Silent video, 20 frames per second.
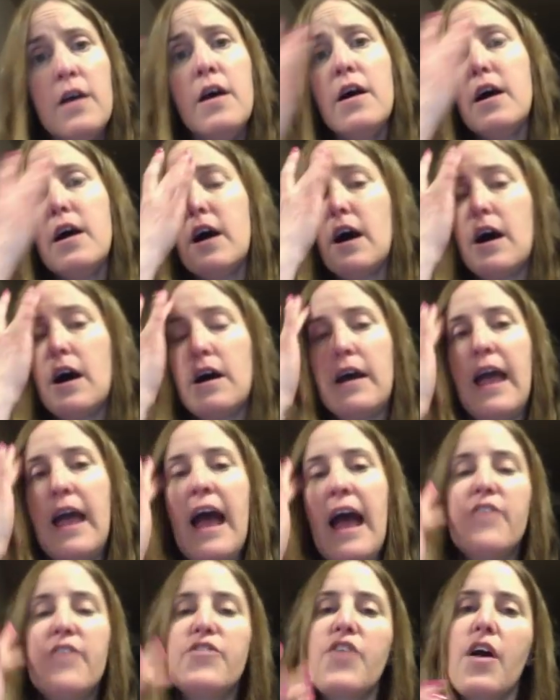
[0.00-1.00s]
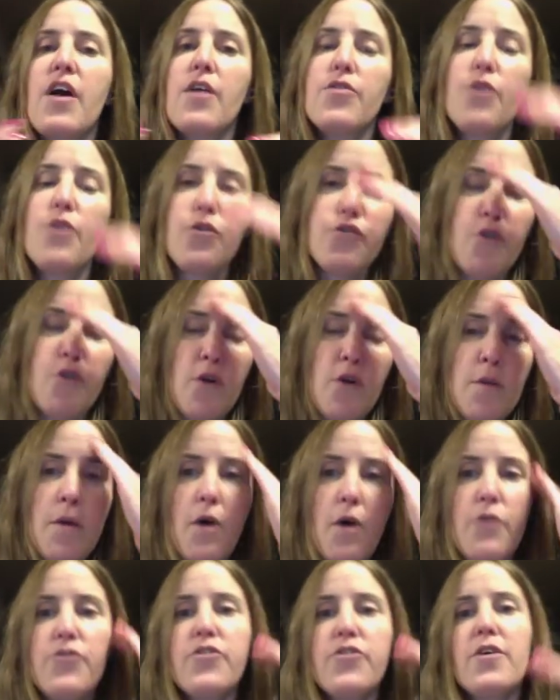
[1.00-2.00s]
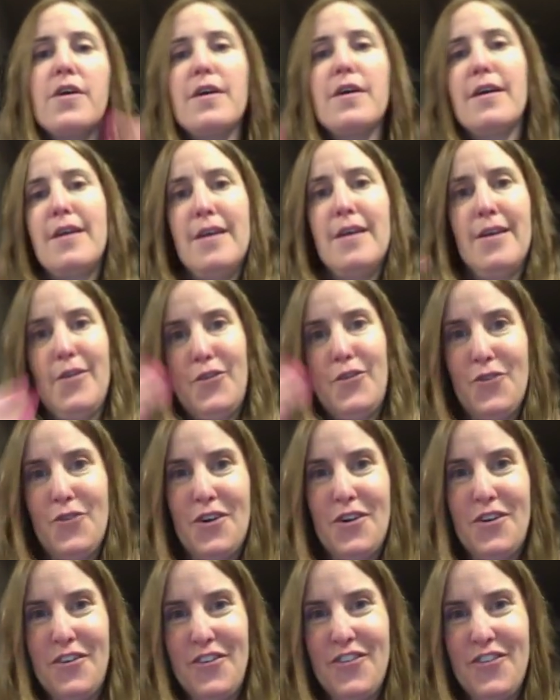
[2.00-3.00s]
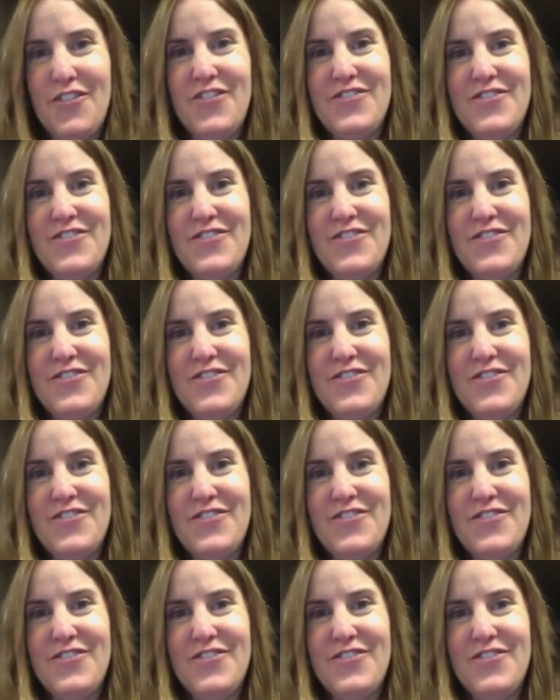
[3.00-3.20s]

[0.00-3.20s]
as those hormones sort of